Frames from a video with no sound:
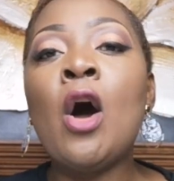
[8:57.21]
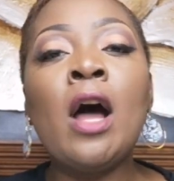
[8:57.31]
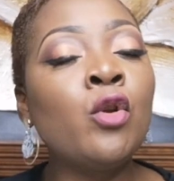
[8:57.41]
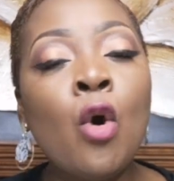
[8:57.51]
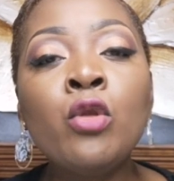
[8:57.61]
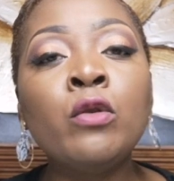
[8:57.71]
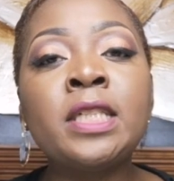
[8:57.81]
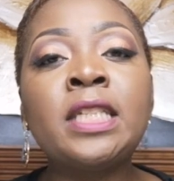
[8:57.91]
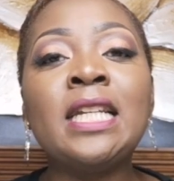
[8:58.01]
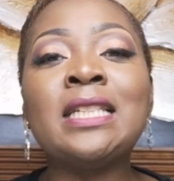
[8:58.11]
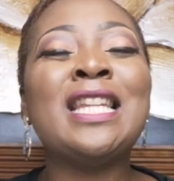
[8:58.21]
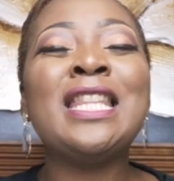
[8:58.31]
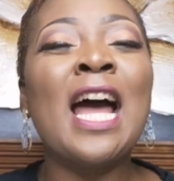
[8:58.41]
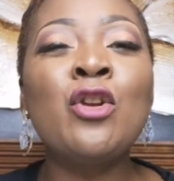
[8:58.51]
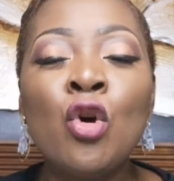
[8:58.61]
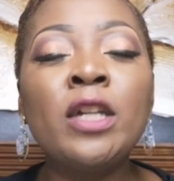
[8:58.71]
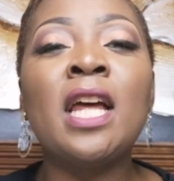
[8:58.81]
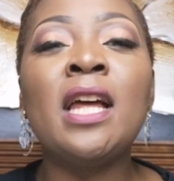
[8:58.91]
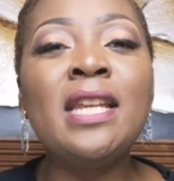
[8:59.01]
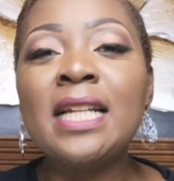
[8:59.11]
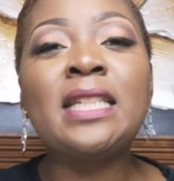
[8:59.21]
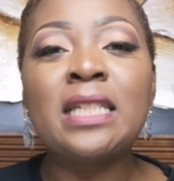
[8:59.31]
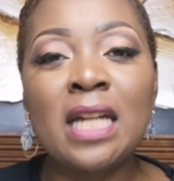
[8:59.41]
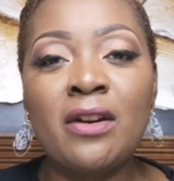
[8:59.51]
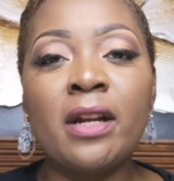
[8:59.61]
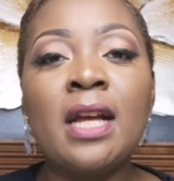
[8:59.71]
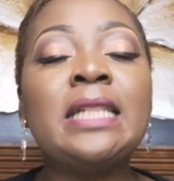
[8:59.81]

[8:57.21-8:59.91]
and all those things. They are not necessary.